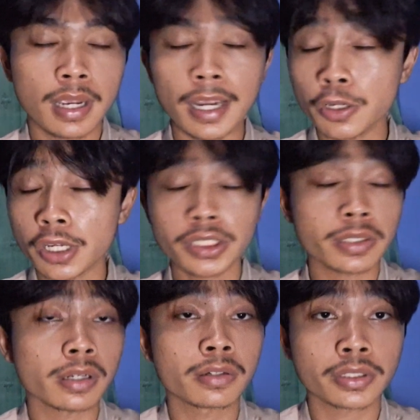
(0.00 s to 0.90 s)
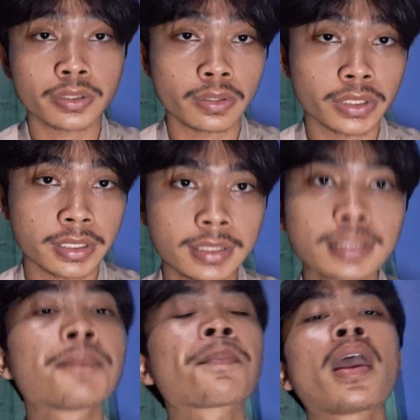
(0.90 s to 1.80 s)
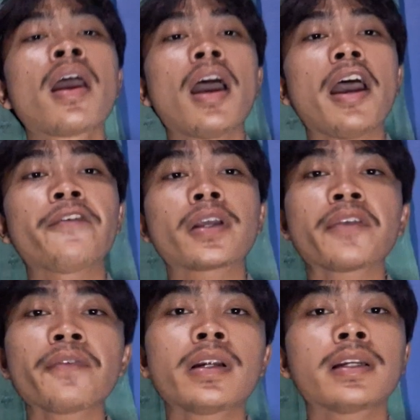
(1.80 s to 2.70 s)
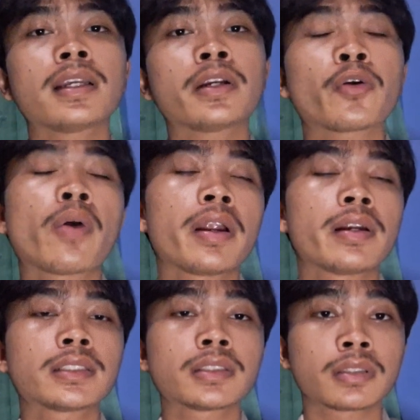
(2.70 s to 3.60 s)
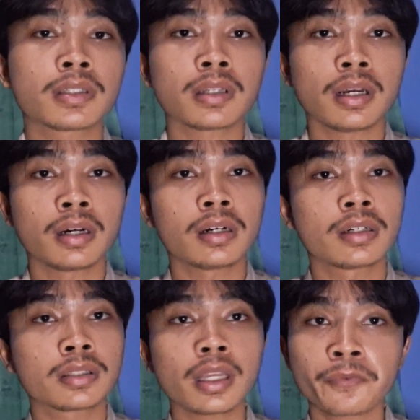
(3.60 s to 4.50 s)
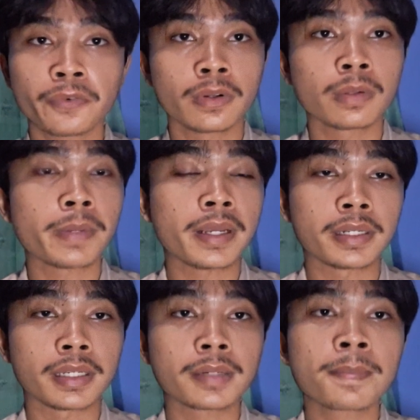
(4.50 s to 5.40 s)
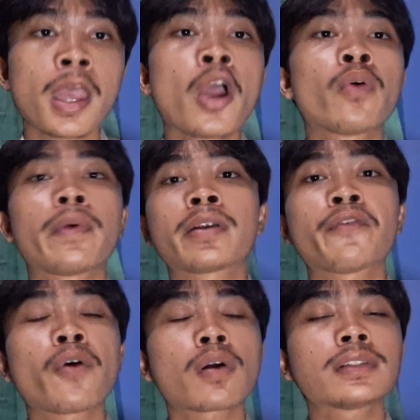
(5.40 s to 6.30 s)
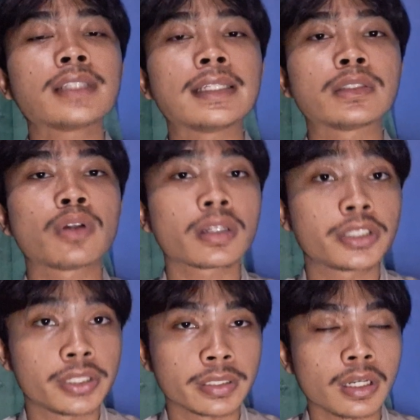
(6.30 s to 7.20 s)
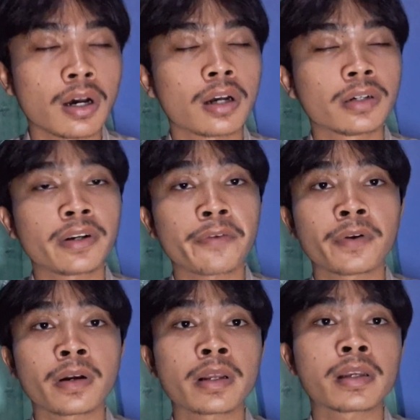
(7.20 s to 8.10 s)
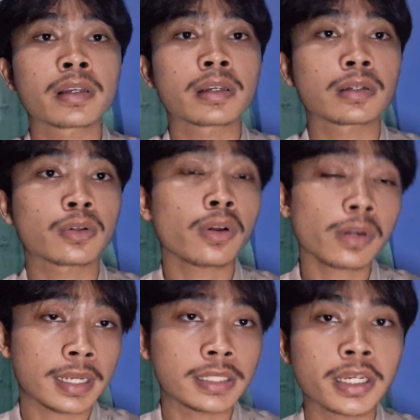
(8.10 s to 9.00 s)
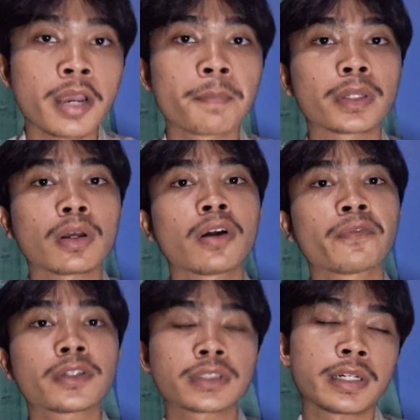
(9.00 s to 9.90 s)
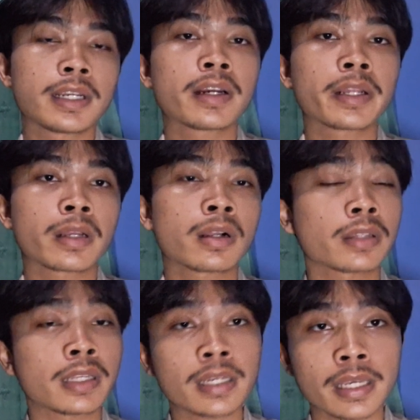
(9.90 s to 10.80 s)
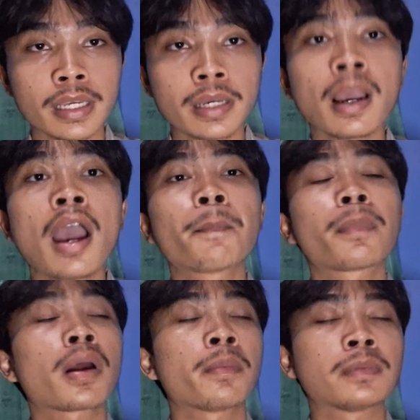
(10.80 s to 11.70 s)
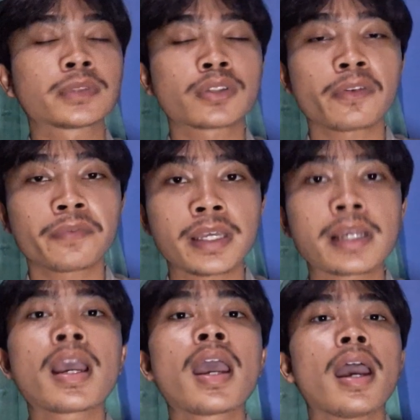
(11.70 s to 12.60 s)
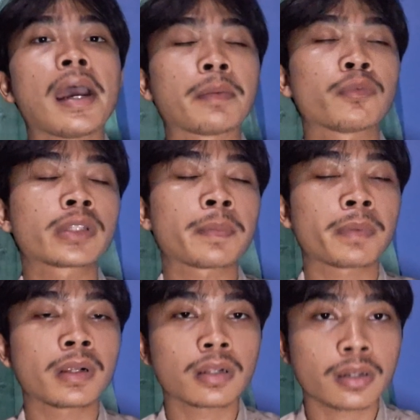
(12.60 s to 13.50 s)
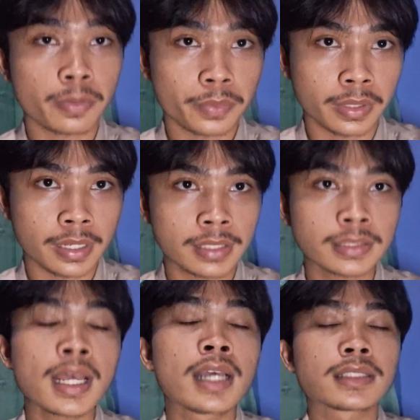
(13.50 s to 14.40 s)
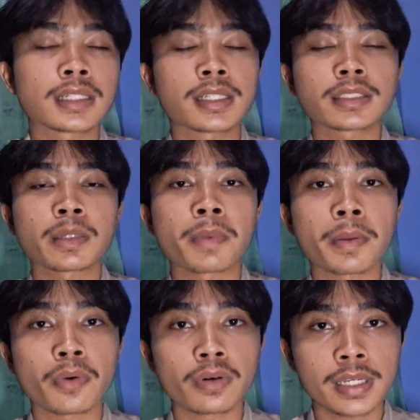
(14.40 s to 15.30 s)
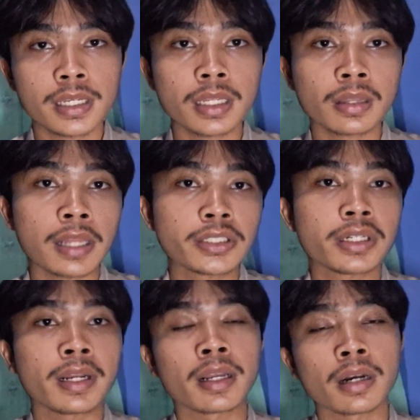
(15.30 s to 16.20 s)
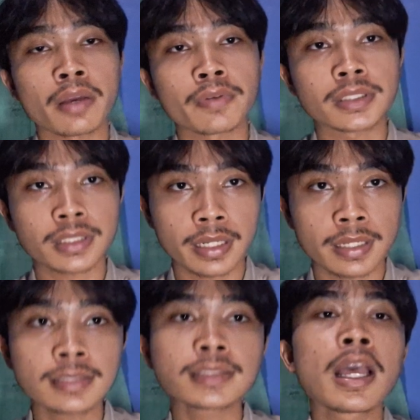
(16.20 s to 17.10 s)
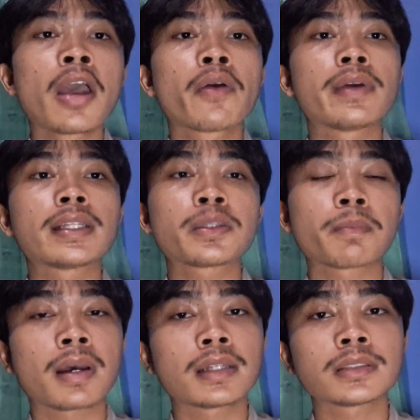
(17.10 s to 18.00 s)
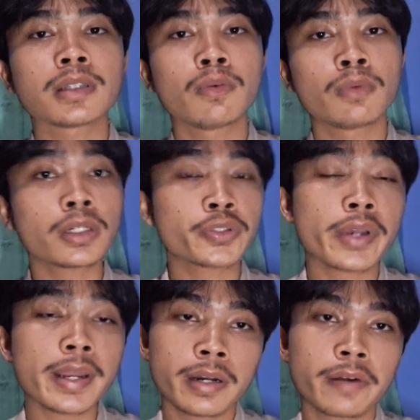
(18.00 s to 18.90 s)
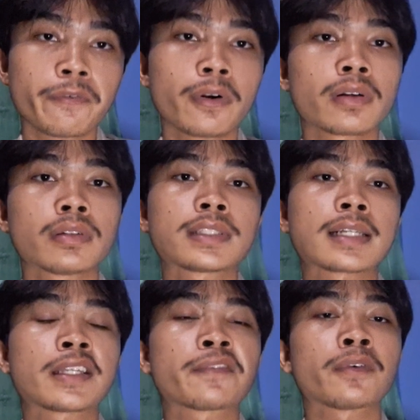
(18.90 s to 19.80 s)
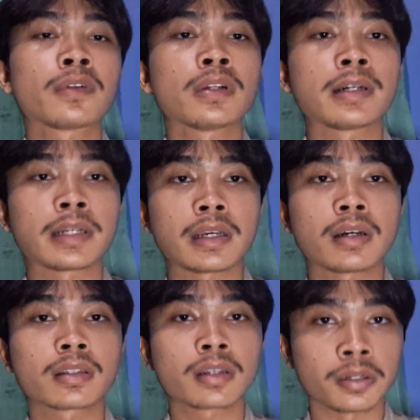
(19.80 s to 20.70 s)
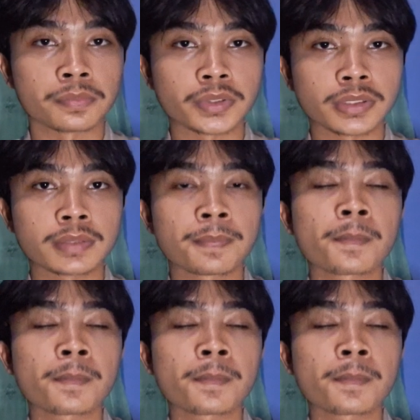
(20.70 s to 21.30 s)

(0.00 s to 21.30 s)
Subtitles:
educational researchers. Effective learning requires thoughtful planning, where the focus is not just on transferring knowledge, but on fostering critical thinking, problem solving, and multiple components such as memory, attention, and language skills, which must work together for successful learning outcomes.